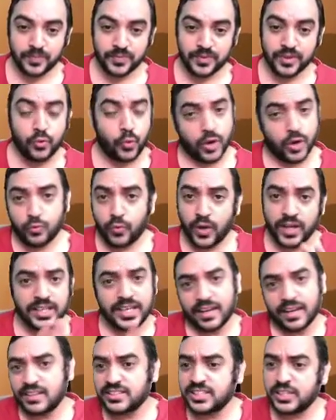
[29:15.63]
One
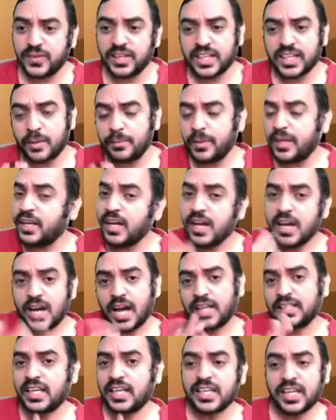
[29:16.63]
currency will come in,
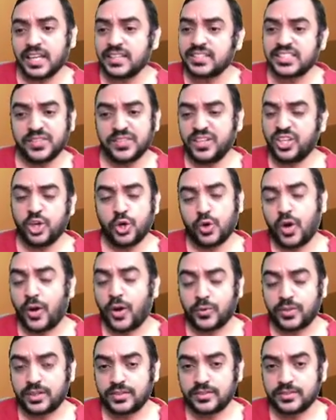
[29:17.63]
other currency will go
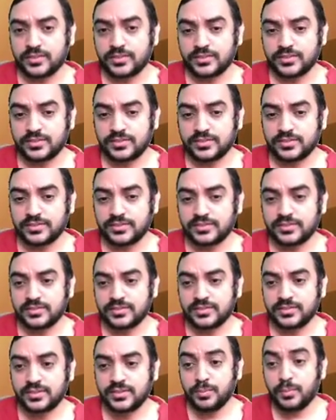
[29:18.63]
out.
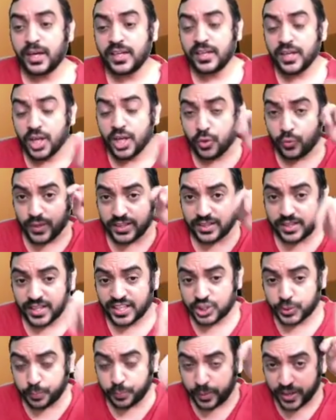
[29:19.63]
But with
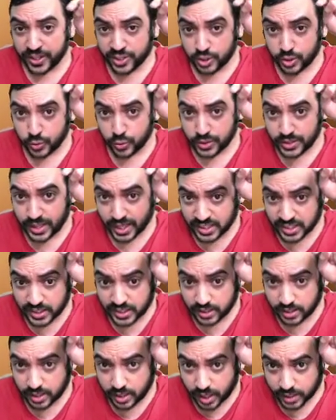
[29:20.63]
respect to that
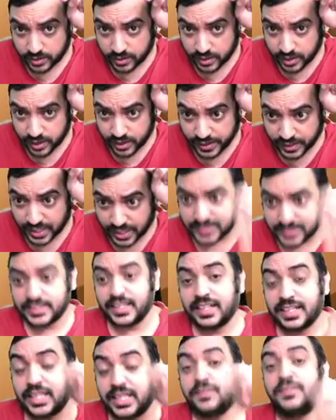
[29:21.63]
underlying
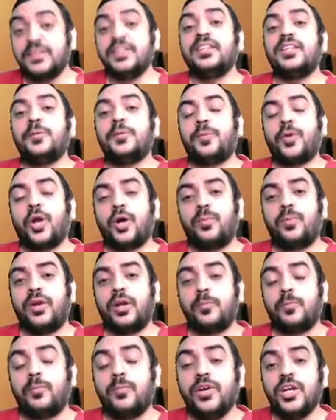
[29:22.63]
asset given in the
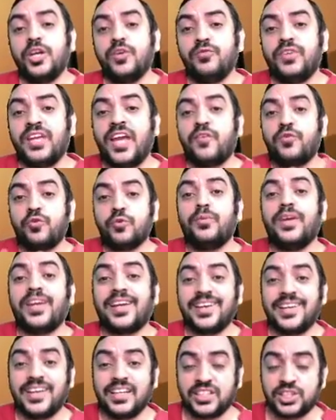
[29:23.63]
problem, we have to make
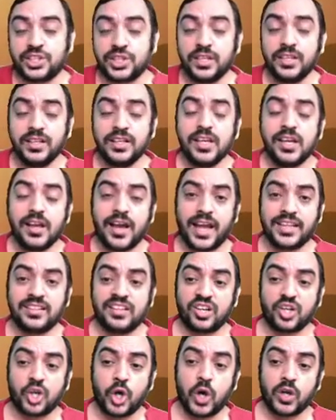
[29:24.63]
a decision,
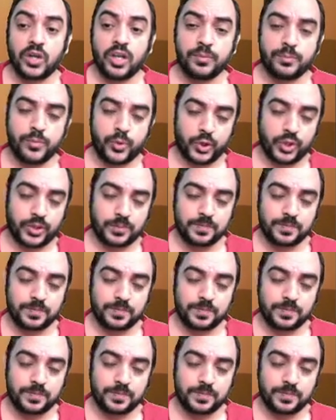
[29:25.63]
either call or put.